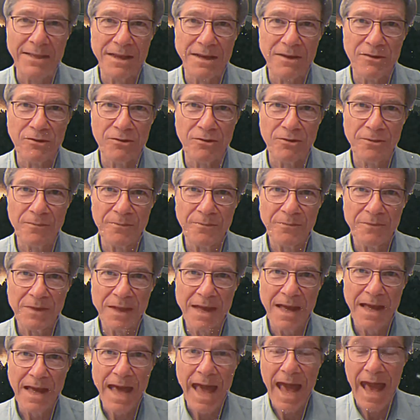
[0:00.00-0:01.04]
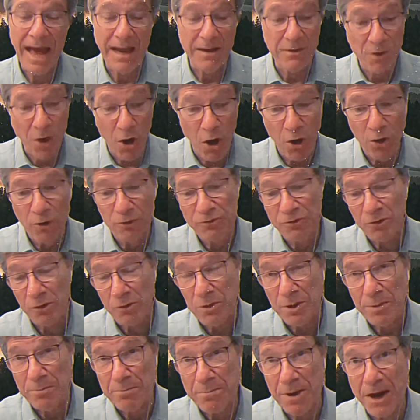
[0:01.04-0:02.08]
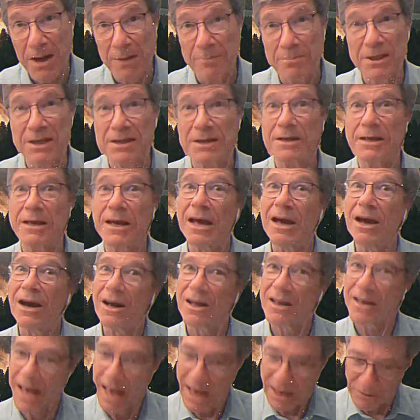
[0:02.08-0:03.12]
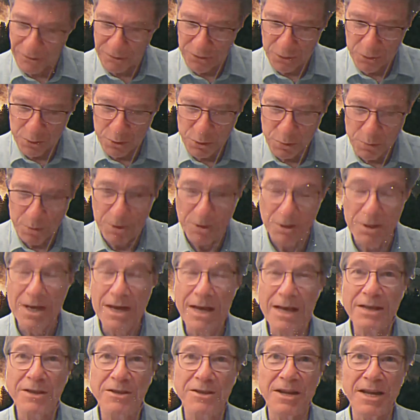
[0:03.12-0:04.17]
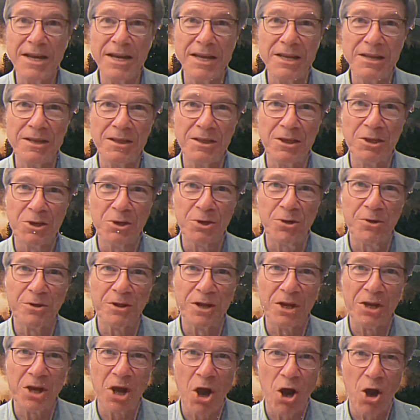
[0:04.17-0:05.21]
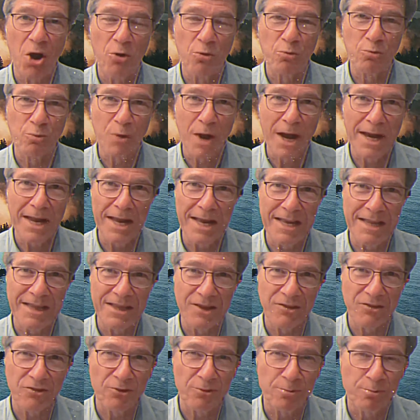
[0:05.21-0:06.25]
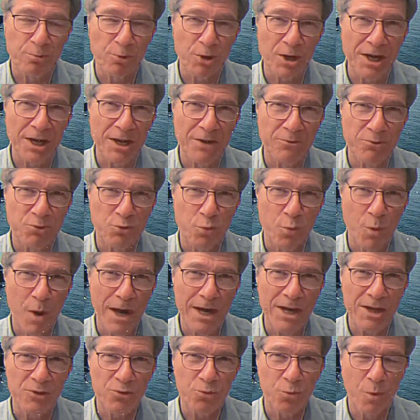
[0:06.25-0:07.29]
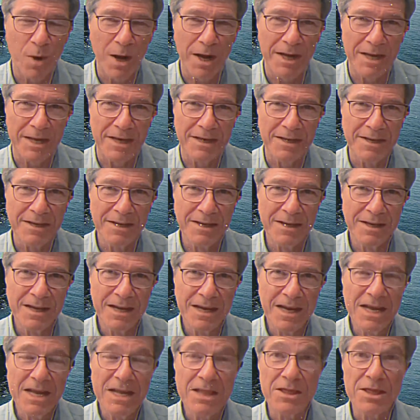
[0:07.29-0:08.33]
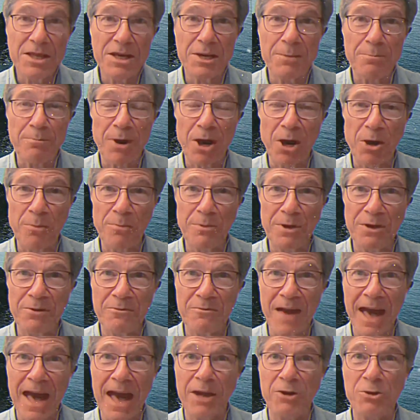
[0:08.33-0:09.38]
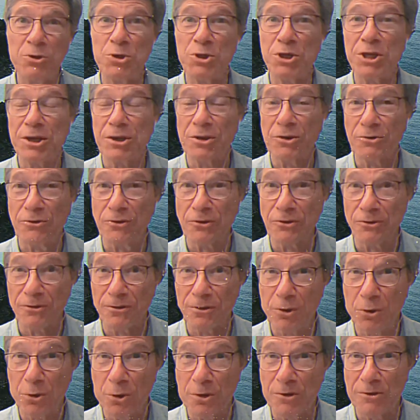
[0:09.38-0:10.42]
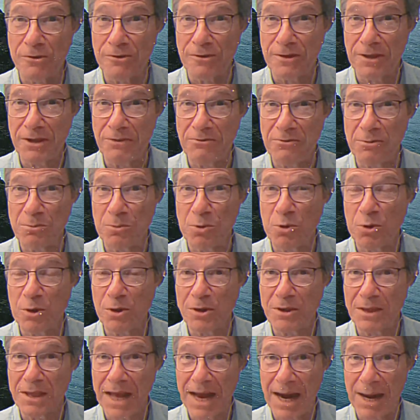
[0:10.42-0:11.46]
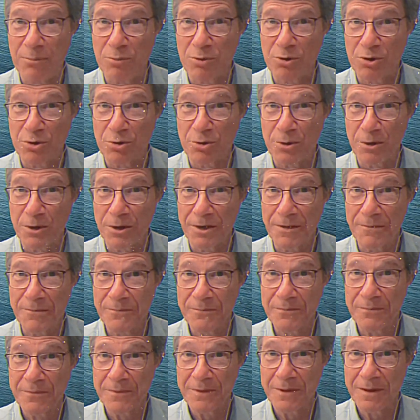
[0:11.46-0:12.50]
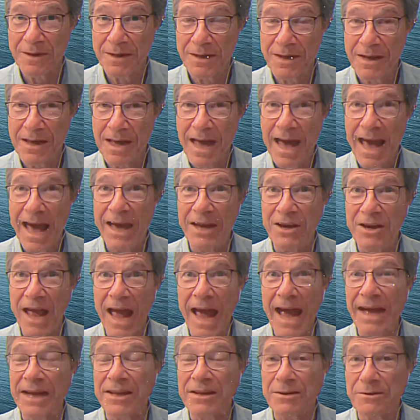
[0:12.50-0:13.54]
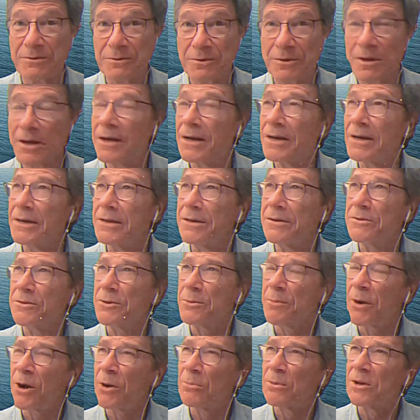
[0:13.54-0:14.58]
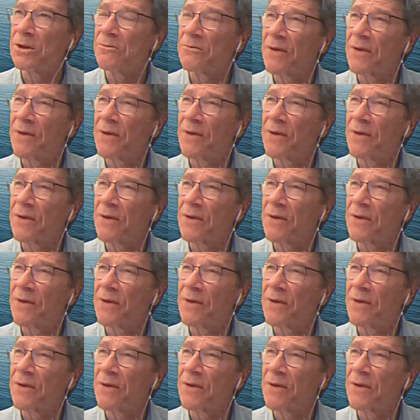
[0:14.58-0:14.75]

this, and also the public, as usual, didn't learn that already in the spring of 2020, the Department of Energy, because it's Lawrence Livermore Laboratory, and Department of